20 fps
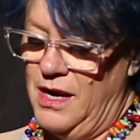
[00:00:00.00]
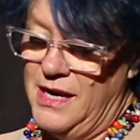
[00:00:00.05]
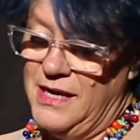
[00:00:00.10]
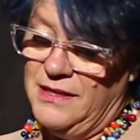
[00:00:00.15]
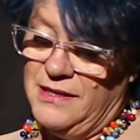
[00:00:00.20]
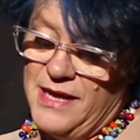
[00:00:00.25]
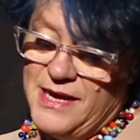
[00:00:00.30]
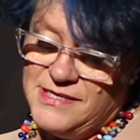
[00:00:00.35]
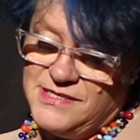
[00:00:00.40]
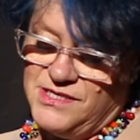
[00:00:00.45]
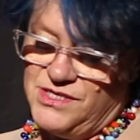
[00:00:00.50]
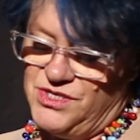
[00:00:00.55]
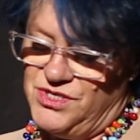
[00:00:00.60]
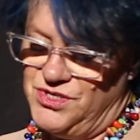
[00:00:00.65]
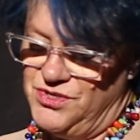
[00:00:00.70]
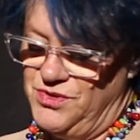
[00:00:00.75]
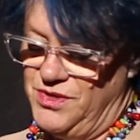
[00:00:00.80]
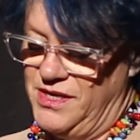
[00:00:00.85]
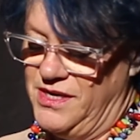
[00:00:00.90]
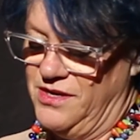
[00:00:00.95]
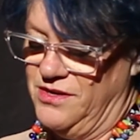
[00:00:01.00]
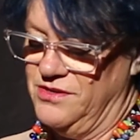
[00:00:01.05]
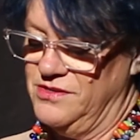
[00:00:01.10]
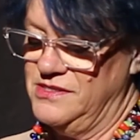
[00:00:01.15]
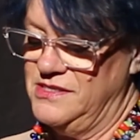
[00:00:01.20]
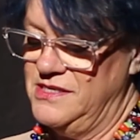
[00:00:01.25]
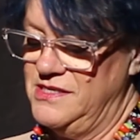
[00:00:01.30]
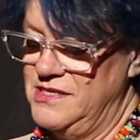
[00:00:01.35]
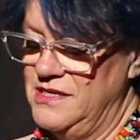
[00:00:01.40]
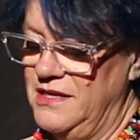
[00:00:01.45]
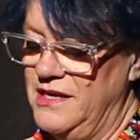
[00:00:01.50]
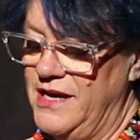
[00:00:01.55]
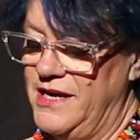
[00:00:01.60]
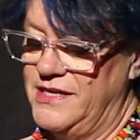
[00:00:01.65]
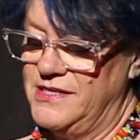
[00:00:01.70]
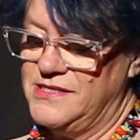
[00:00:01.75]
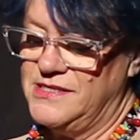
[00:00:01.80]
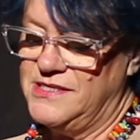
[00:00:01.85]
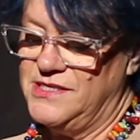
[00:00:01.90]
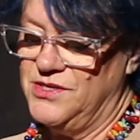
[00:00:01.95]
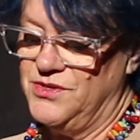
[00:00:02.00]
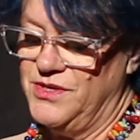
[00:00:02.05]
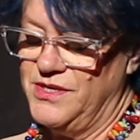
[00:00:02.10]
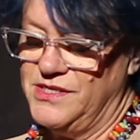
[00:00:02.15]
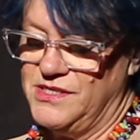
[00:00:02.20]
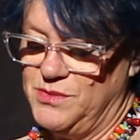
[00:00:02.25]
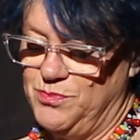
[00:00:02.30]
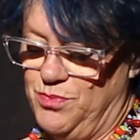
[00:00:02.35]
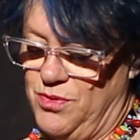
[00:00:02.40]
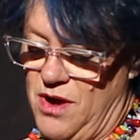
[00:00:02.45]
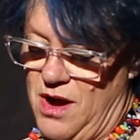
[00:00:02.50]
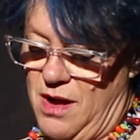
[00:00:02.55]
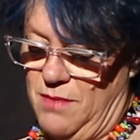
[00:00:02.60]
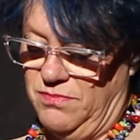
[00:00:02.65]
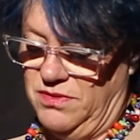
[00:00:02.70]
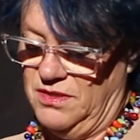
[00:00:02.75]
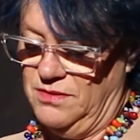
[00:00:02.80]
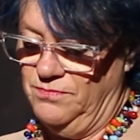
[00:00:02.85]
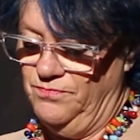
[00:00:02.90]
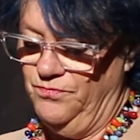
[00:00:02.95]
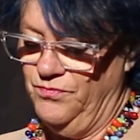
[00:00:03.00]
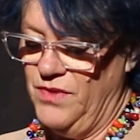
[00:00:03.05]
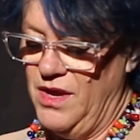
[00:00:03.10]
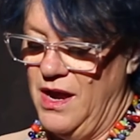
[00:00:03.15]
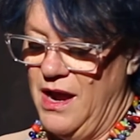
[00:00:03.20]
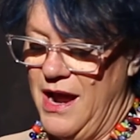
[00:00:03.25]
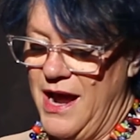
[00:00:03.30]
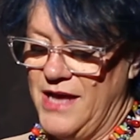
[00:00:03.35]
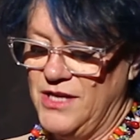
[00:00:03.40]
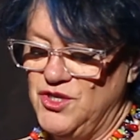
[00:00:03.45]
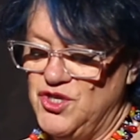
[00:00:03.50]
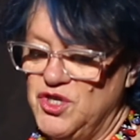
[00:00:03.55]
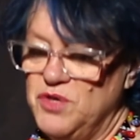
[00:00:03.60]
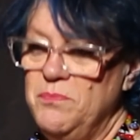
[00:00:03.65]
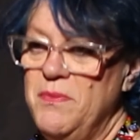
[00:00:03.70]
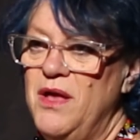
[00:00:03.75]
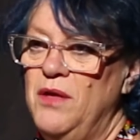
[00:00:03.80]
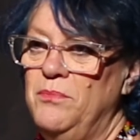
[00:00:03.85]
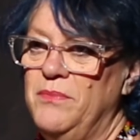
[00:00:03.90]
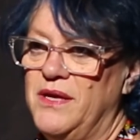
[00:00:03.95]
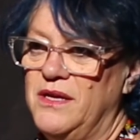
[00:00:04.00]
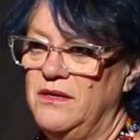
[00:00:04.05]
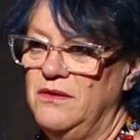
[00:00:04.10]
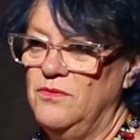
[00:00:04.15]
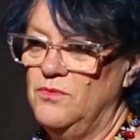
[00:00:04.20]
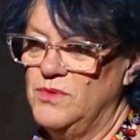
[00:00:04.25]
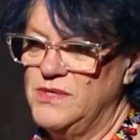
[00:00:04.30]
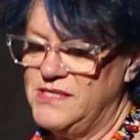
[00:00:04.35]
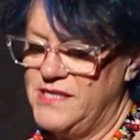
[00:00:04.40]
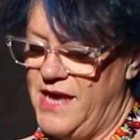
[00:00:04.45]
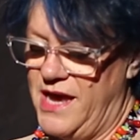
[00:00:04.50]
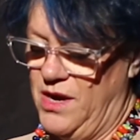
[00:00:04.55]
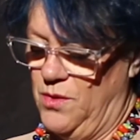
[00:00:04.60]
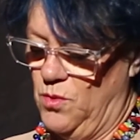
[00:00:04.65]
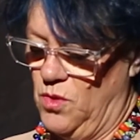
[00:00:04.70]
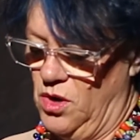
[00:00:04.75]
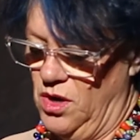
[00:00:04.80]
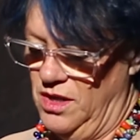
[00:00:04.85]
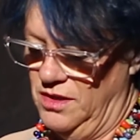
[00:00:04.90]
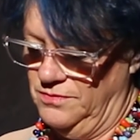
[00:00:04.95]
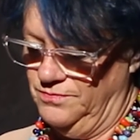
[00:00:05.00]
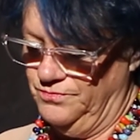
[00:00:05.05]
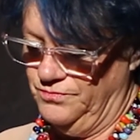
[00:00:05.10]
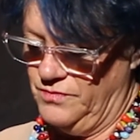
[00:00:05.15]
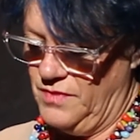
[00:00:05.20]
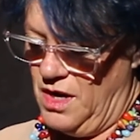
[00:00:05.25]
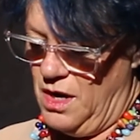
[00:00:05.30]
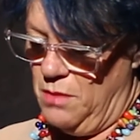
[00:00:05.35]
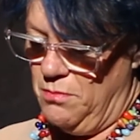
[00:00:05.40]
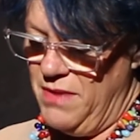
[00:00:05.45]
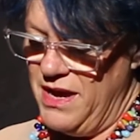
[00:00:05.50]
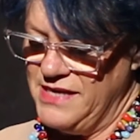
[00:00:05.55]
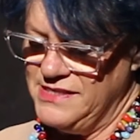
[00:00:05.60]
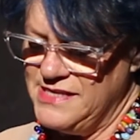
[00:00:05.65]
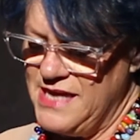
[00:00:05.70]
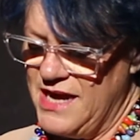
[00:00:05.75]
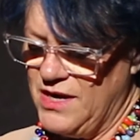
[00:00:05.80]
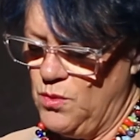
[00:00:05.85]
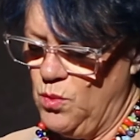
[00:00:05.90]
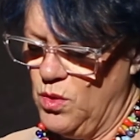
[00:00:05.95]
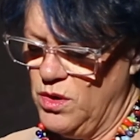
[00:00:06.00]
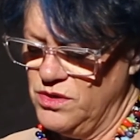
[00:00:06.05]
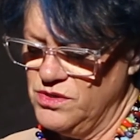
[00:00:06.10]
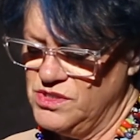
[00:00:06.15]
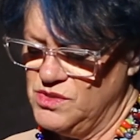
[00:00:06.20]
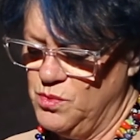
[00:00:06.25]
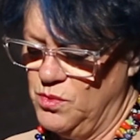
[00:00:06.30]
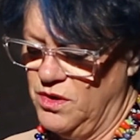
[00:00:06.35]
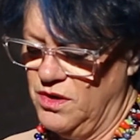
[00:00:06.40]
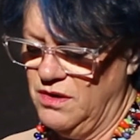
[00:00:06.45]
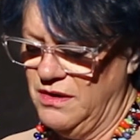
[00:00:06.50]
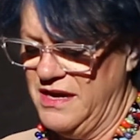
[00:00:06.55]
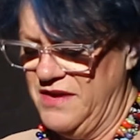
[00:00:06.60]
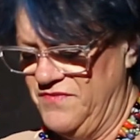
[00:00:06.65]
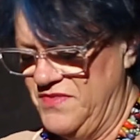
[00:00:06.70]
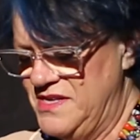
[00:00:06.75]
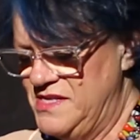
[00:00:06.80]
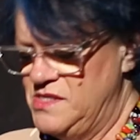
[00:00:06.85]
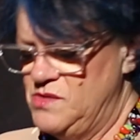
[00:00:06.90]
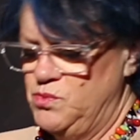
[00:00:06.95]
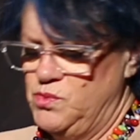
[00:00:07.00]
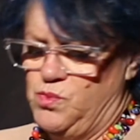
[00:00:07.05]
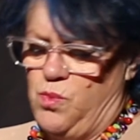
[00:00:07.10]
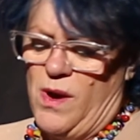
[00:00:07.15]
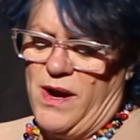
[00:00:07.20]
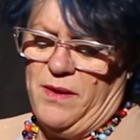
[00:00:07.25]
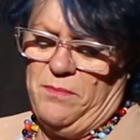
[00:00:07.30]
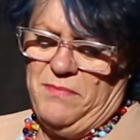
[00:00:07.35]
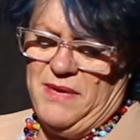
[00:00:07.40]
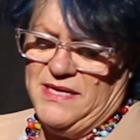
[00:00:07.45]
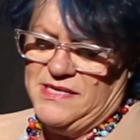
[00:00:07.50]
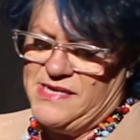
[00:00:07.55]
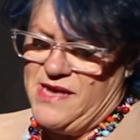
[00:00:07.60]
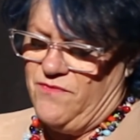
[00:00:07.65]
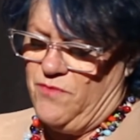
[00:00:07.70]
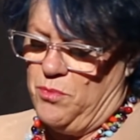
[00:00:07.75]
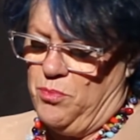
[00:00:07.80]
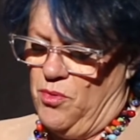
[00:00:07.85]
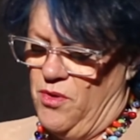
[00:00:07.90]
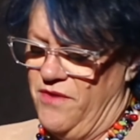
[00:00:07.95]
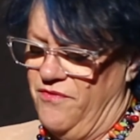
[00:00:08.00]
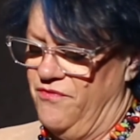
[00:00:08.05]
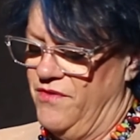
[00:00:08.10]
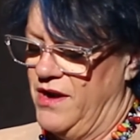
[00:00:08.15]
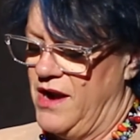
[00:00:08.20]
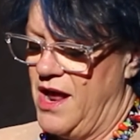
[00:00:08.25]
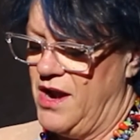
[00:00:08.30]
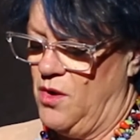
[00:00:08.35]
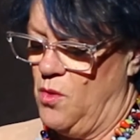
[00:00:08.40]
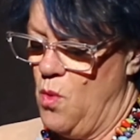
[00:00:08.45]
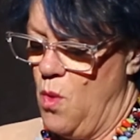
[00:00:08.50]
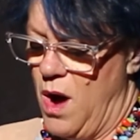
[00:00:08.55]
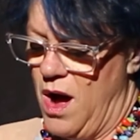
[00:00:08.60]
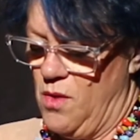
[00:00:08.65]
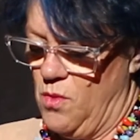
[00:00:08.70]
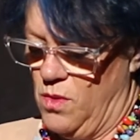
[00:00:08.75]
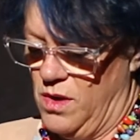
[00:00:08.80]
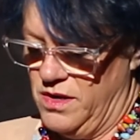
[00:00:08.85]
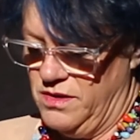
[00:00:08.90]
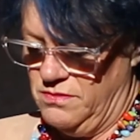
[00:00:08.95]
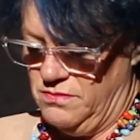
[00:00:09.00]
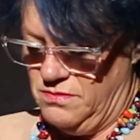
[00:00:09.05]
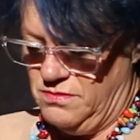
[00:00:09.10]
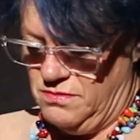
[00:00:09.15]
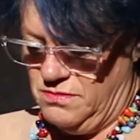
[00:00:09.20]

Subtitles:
It lasted 2 years until I had a serious problem, and Shmelman was AWOL. My exact words were, if this is what it means to have a boyfriend, I don't want one.